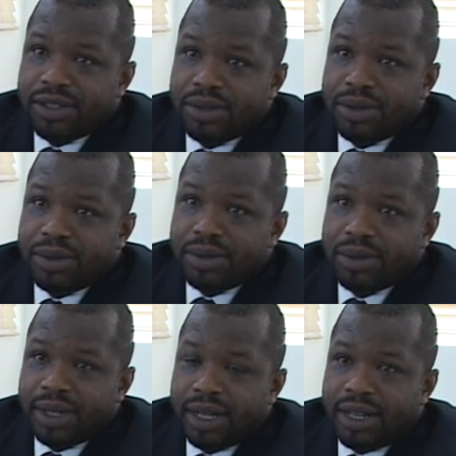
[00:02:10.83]

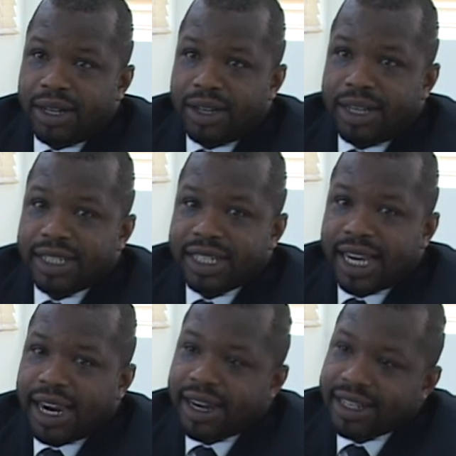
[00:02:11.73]
to launch
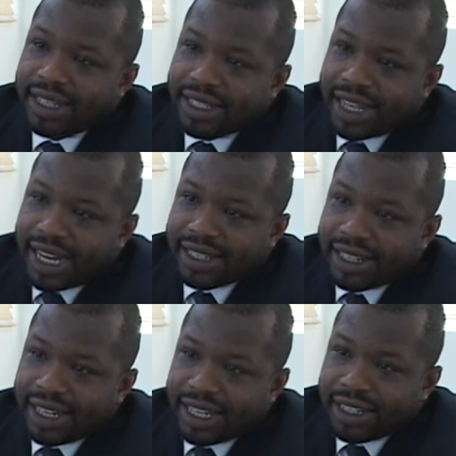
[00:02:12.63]
character
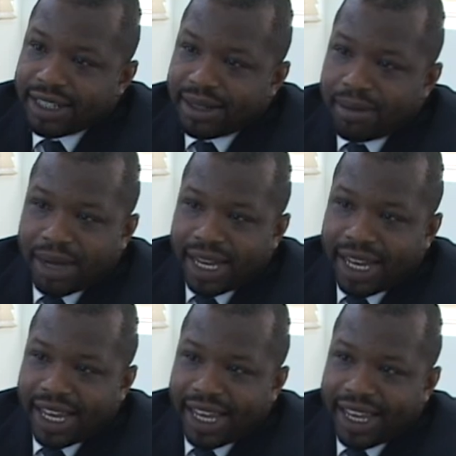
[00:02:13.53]
assassination
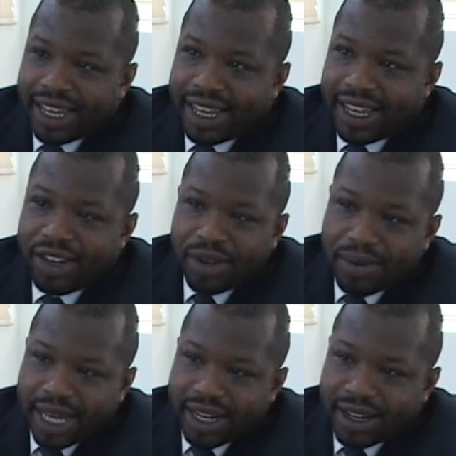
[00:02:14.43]
by
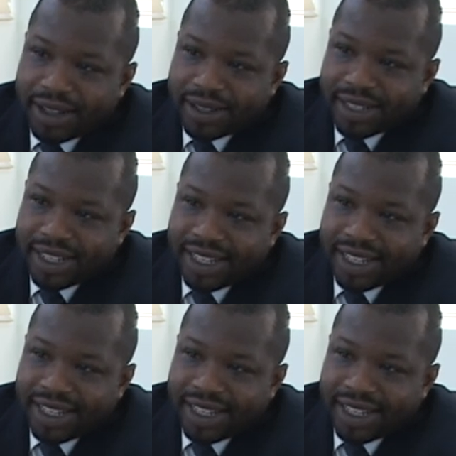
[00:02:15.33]
innuendo.